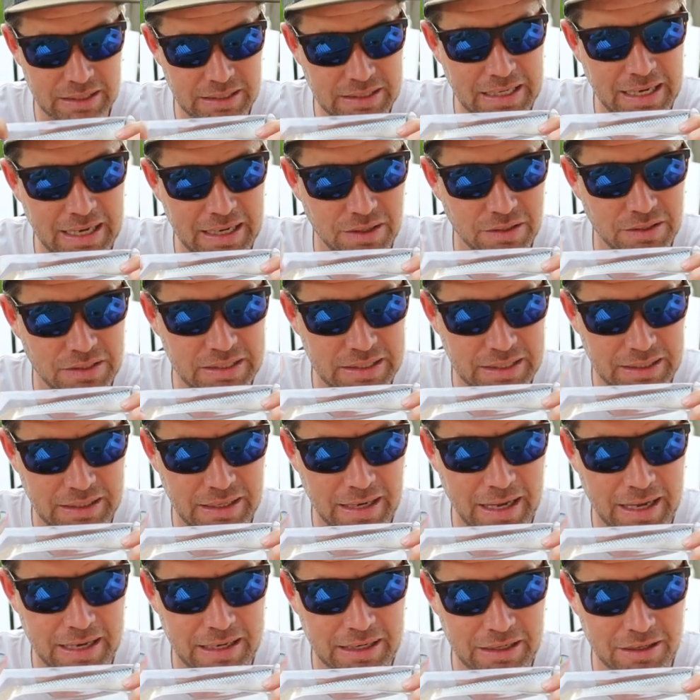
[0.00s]
The tails did
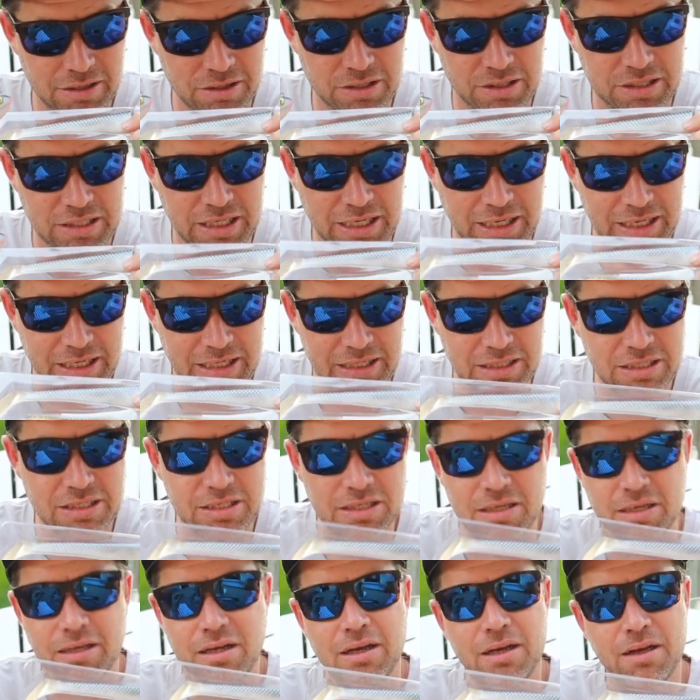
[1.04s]
not
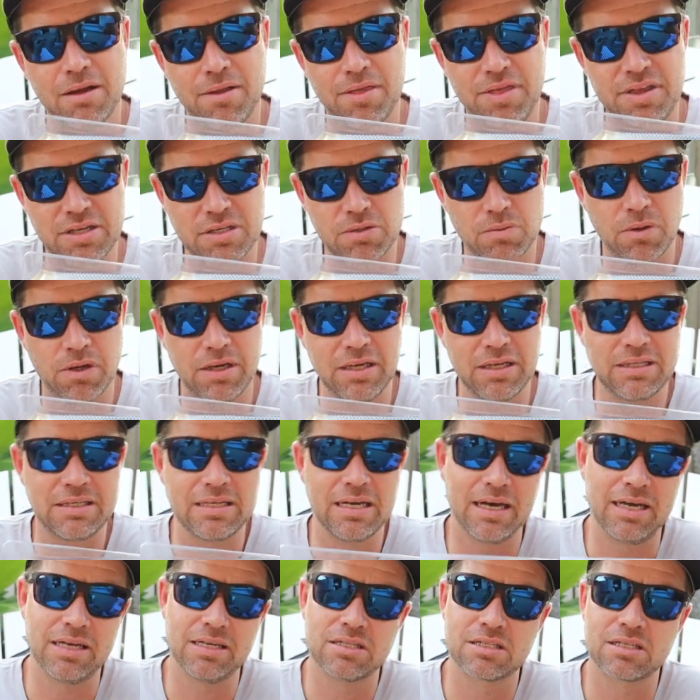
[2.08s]
interchange. This one, it
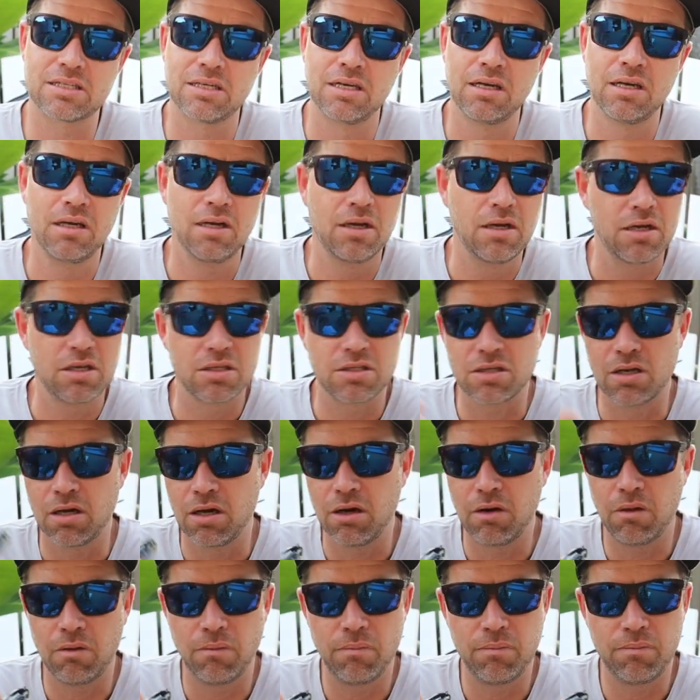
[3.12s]
does.
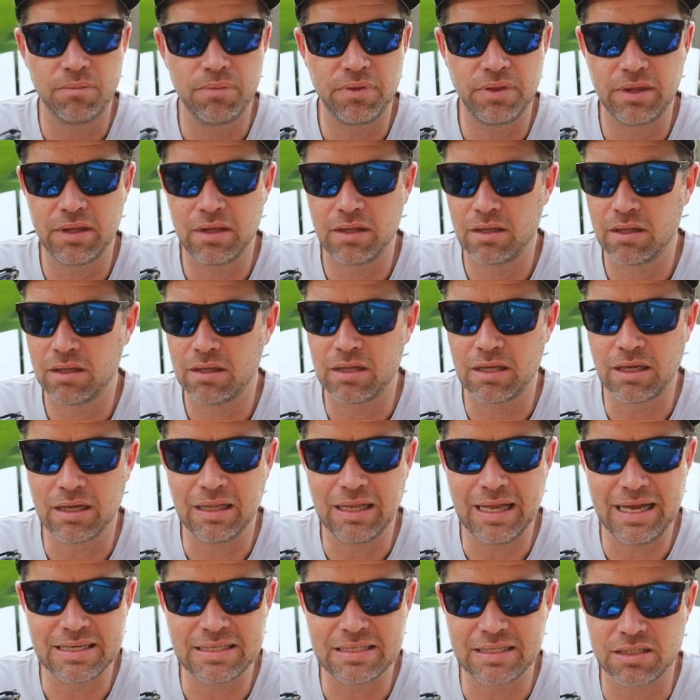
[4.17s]
So the
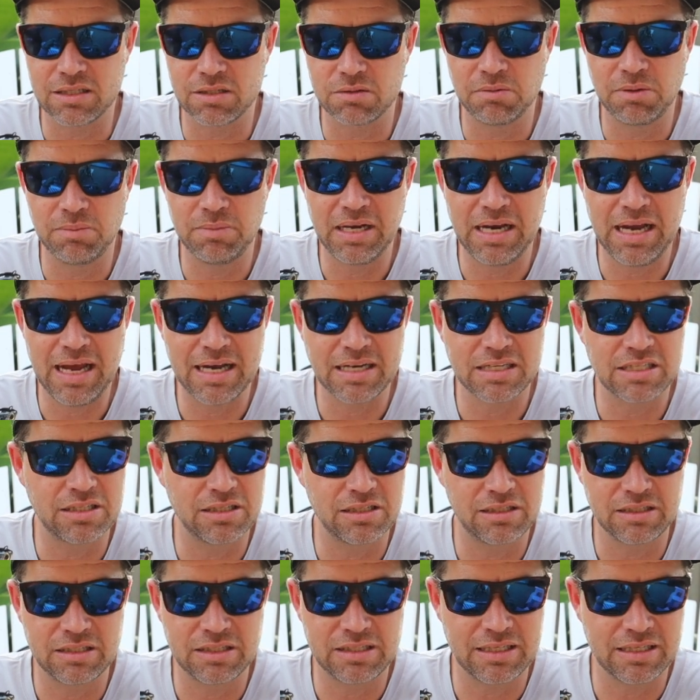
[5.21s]
classic swim in action
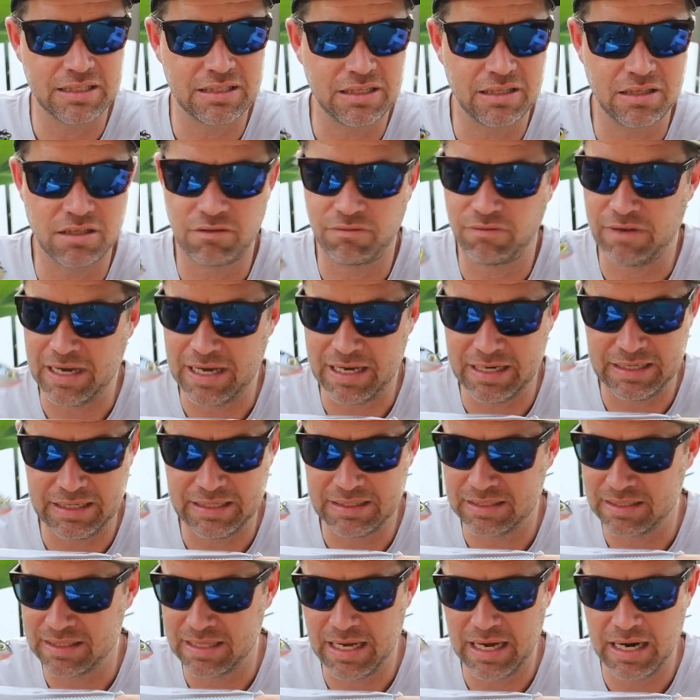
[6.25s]
of the 6-inch fatty
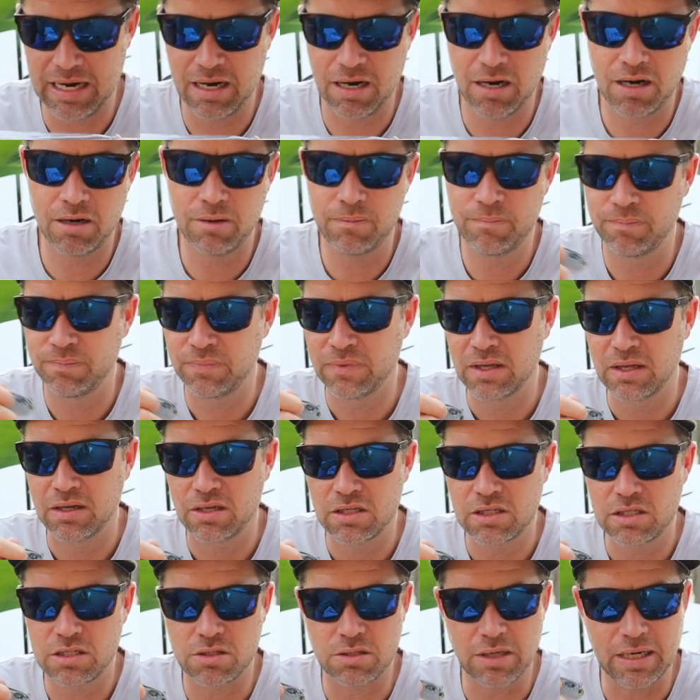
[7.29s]
is there.
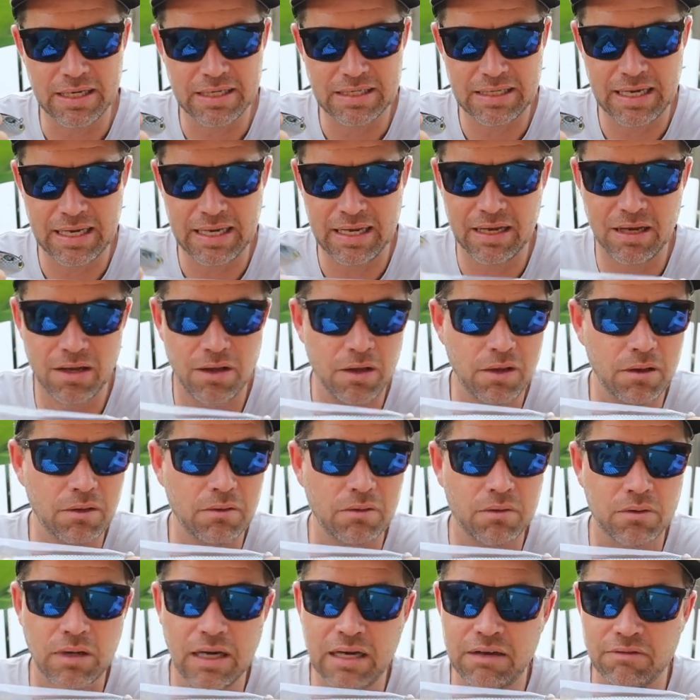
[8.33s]
Straight tail,
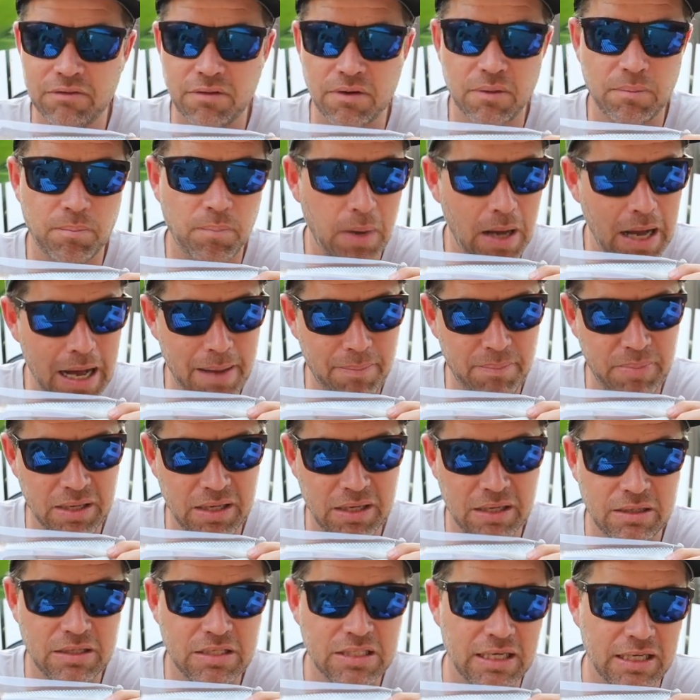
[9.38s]
great for
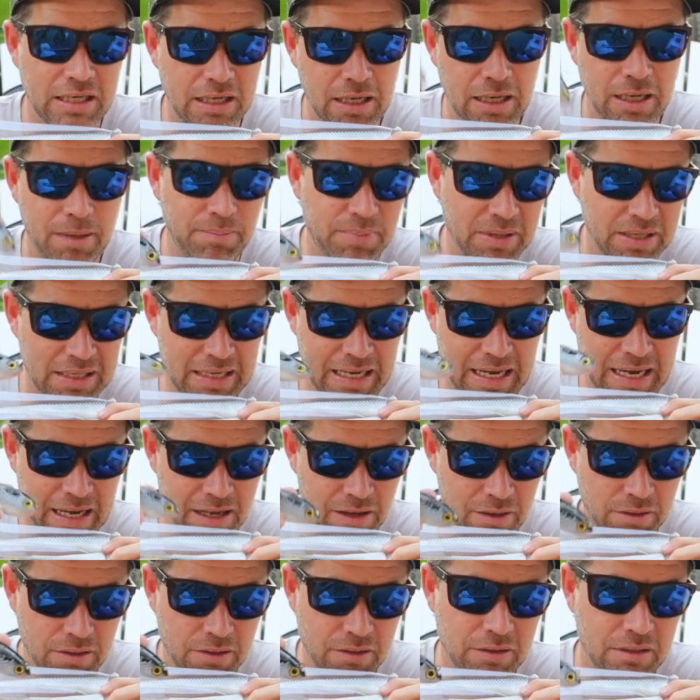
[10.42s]
popping the jig up and
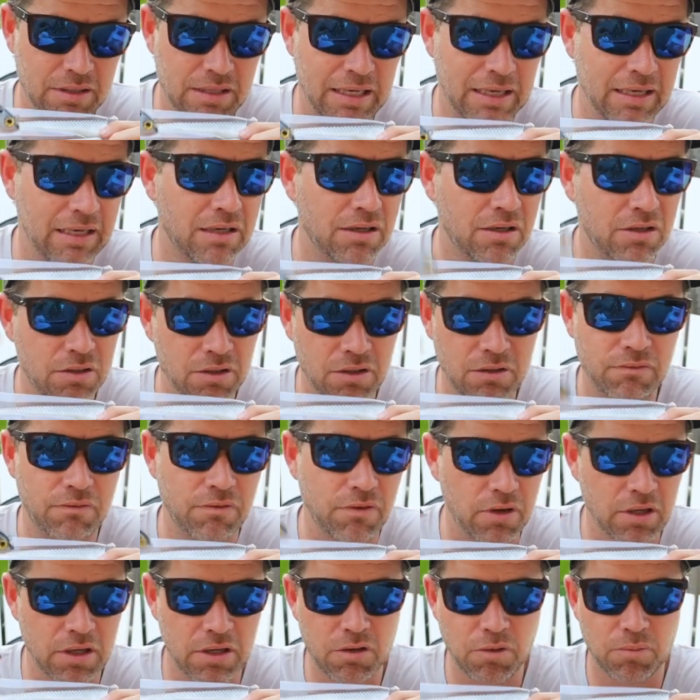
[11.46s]
down, getting good
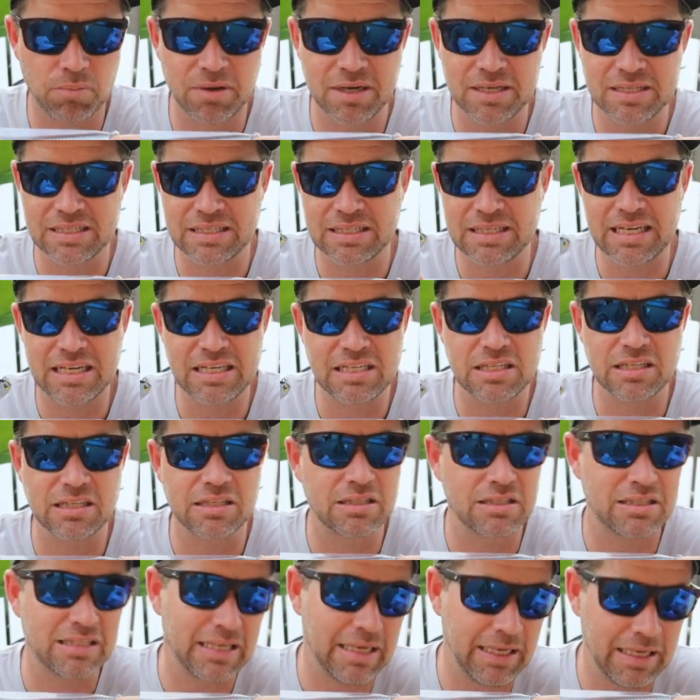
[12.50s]
vertical presentation. The
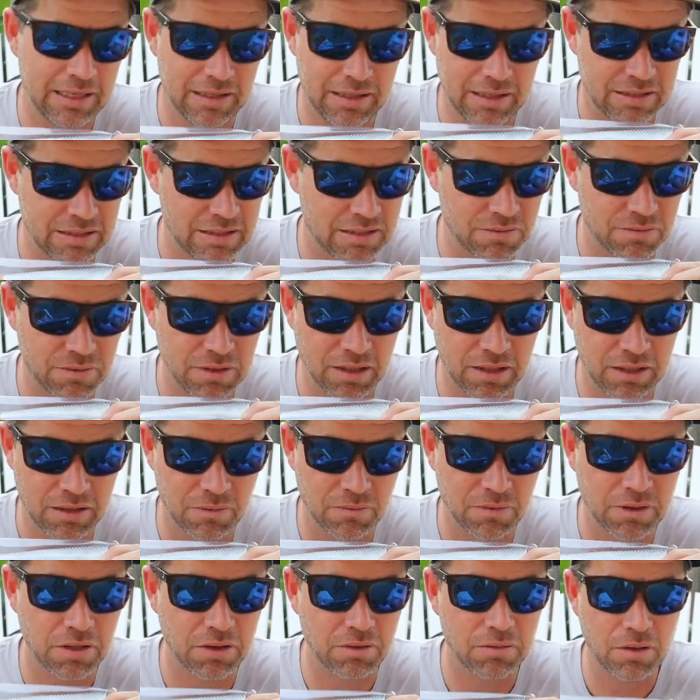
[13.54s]
tent, this is a really good
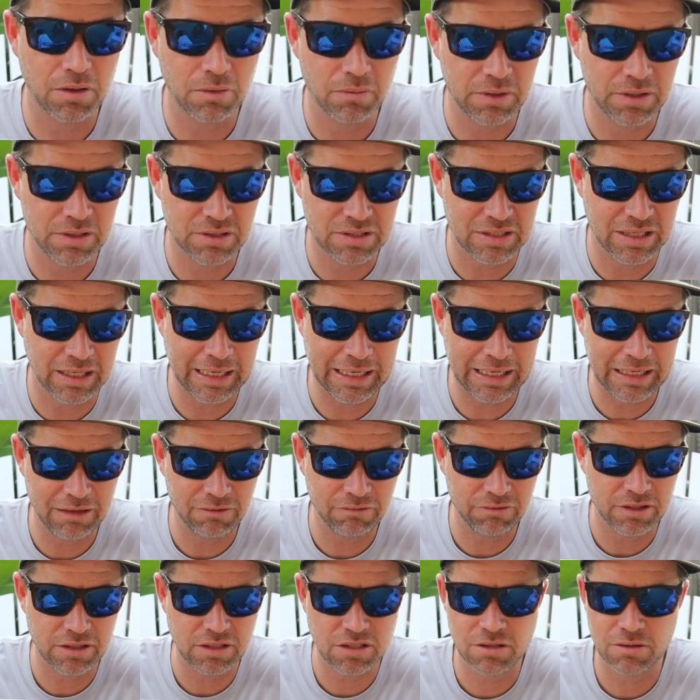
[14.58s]
one to throw when there's
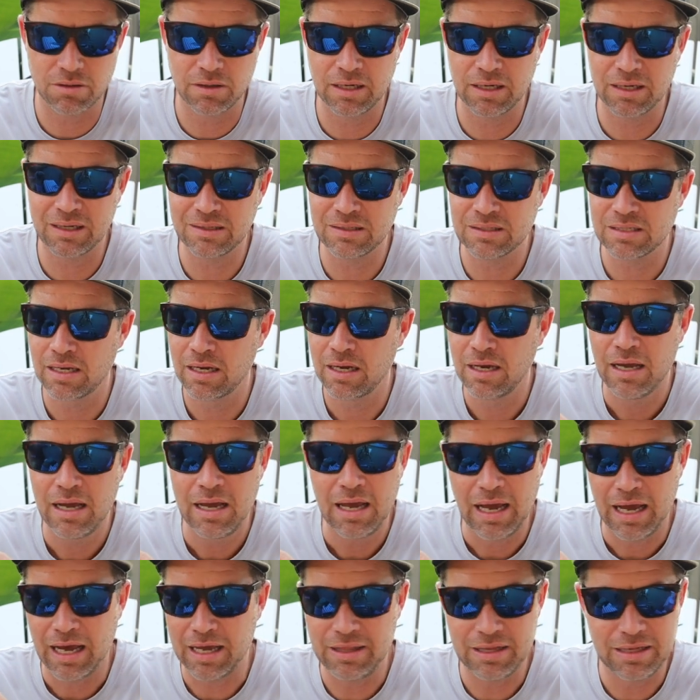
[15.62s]
ladyfish around.
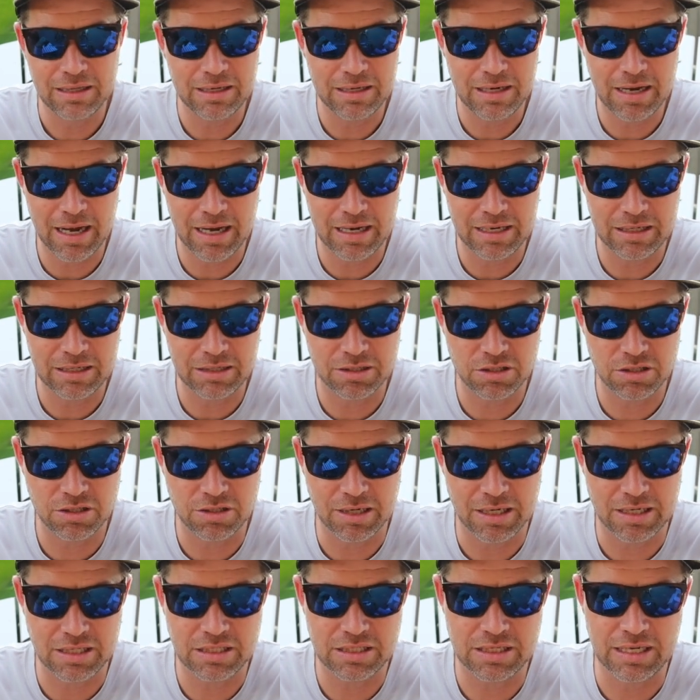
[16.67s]
And then the 9-inch
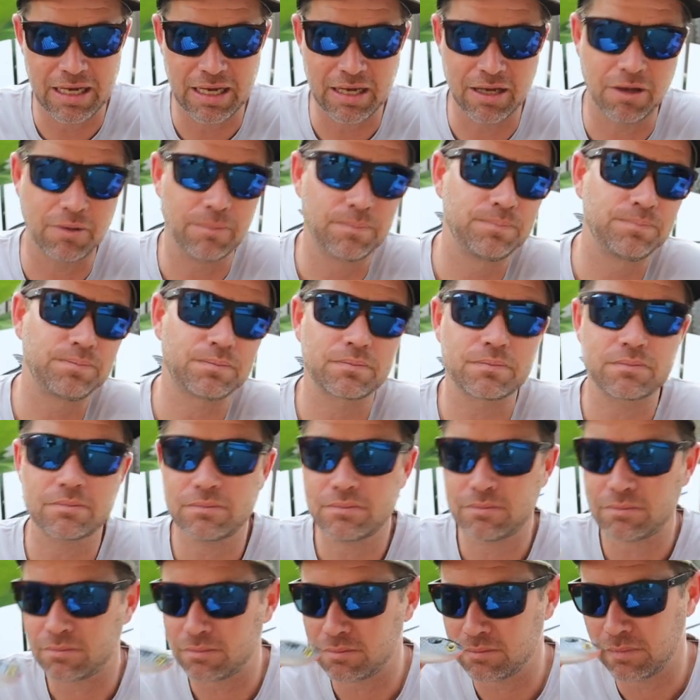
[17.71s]
stretch tail.
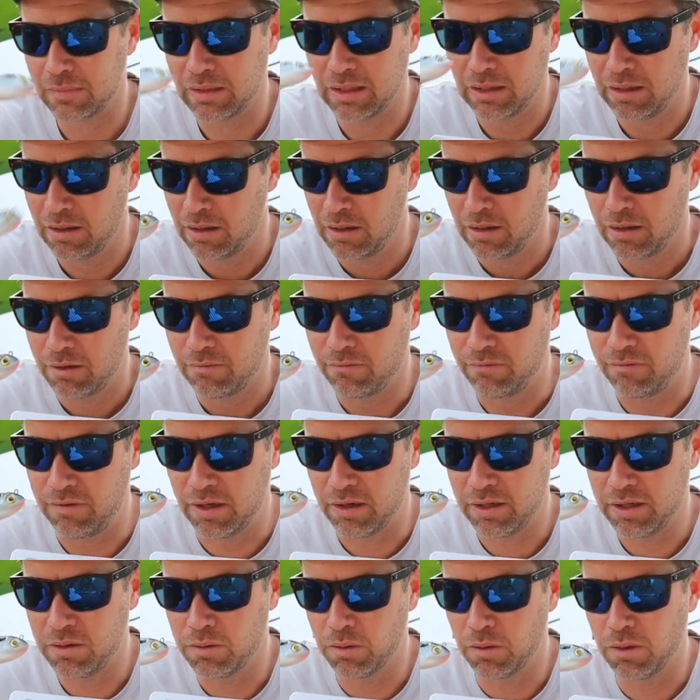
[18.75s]

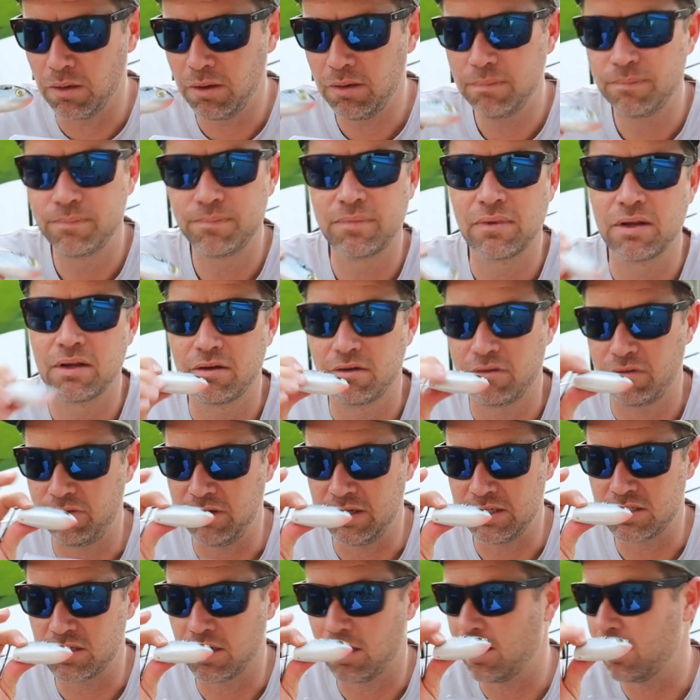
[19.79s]
Very cool.
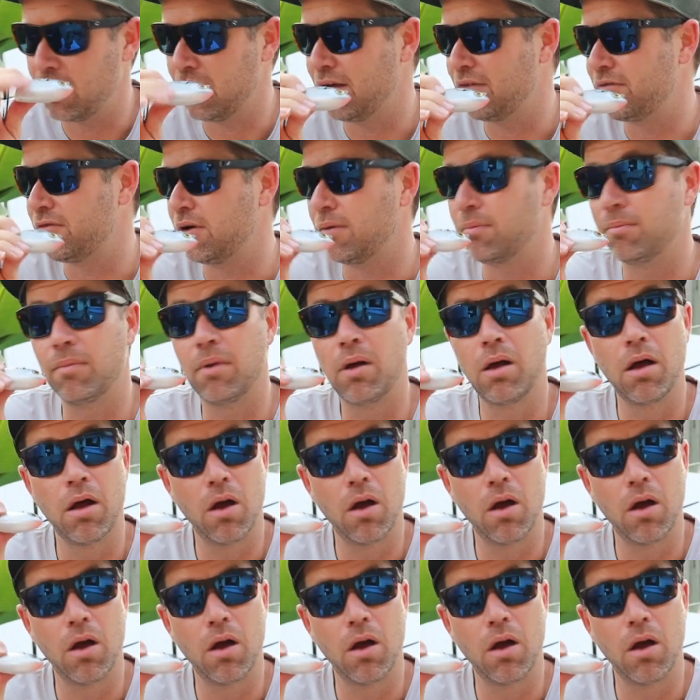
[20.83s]
Fits all of them.